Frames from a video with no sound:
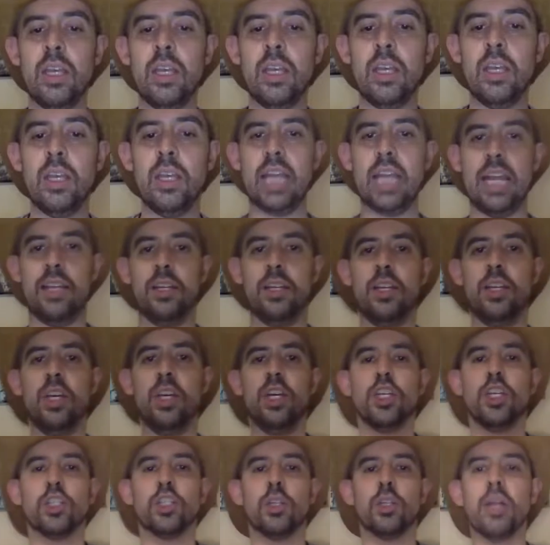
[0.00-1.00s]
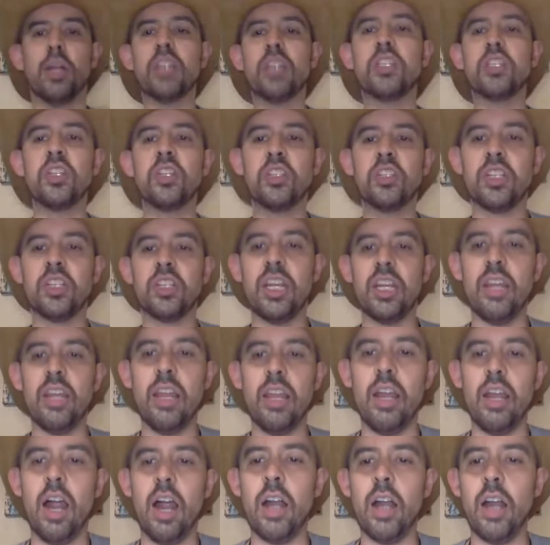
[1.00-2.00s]
Okay, so let's just,
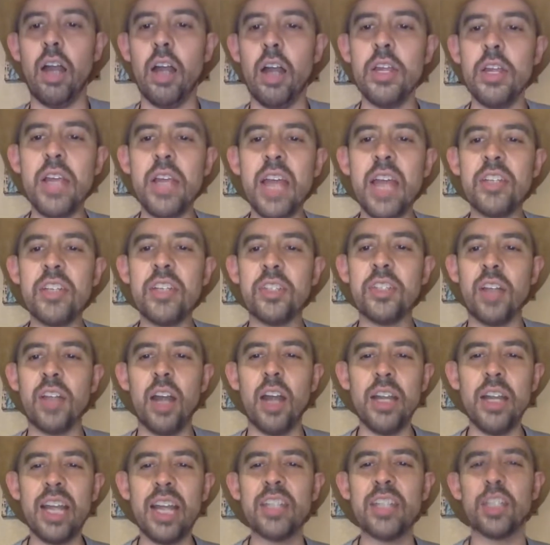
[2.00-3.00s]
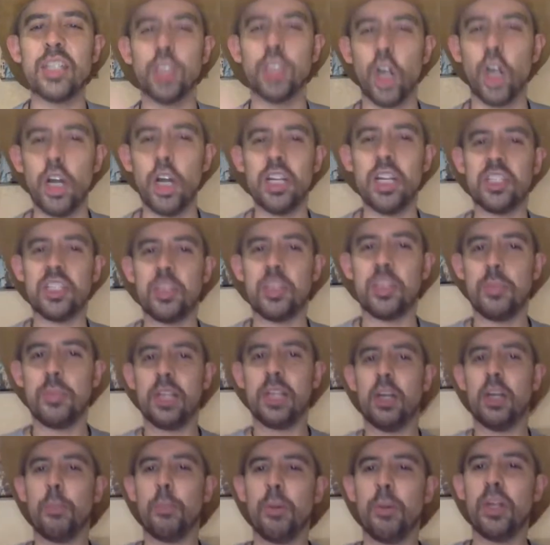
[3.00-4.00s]
are you guys learning something
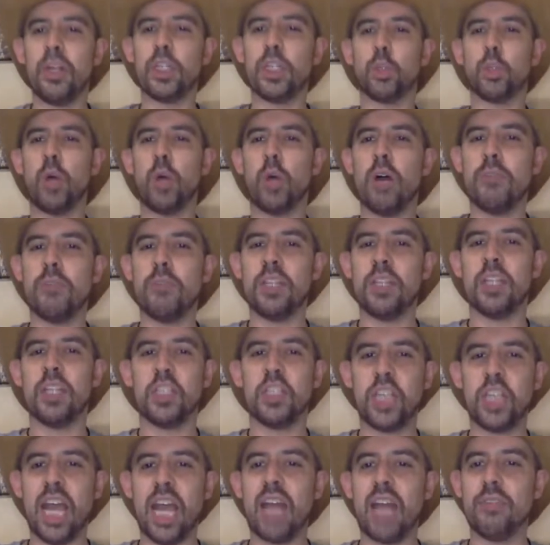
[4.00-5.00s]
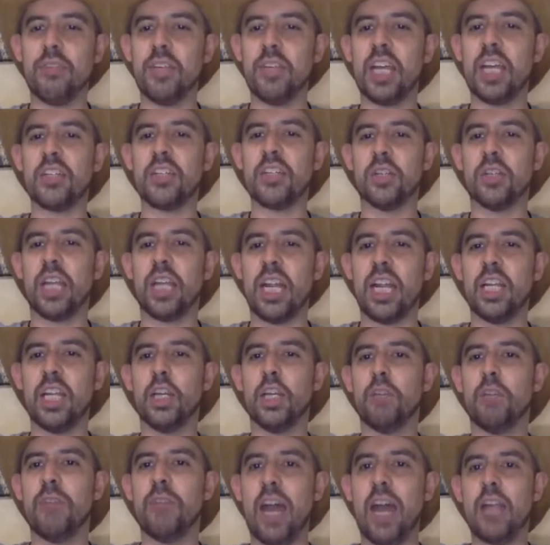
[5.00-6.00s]
here? Put a 12 in the chat if you guys are getting
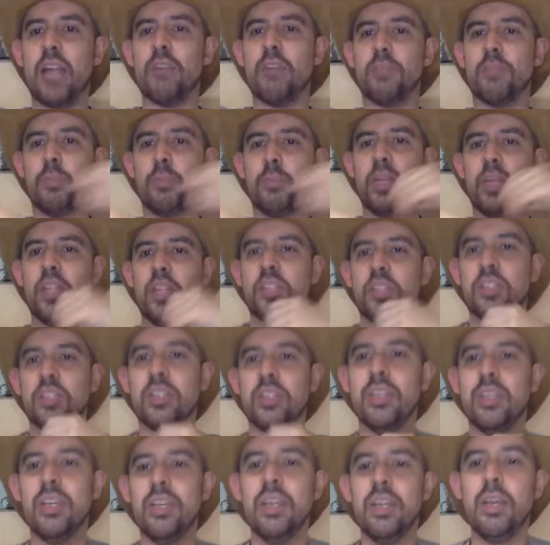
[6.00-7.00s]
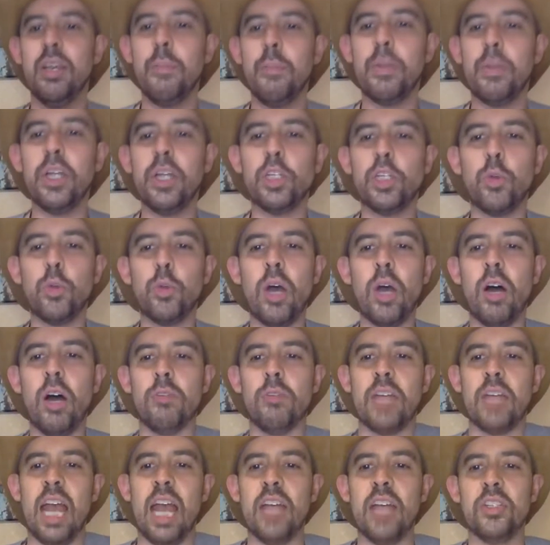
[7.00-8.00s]
good value from this. Put a 12,
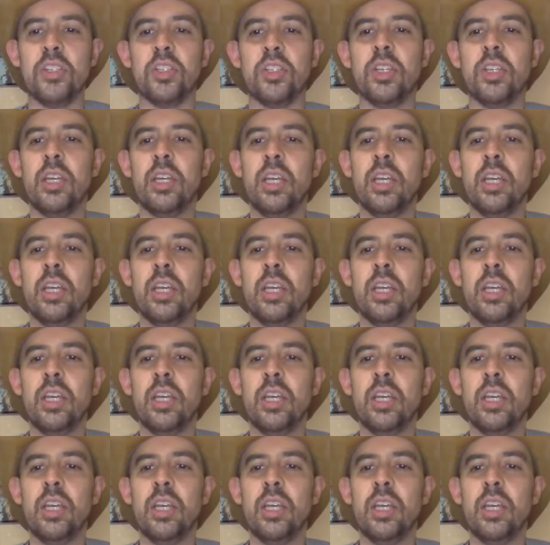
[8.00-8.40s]
guys.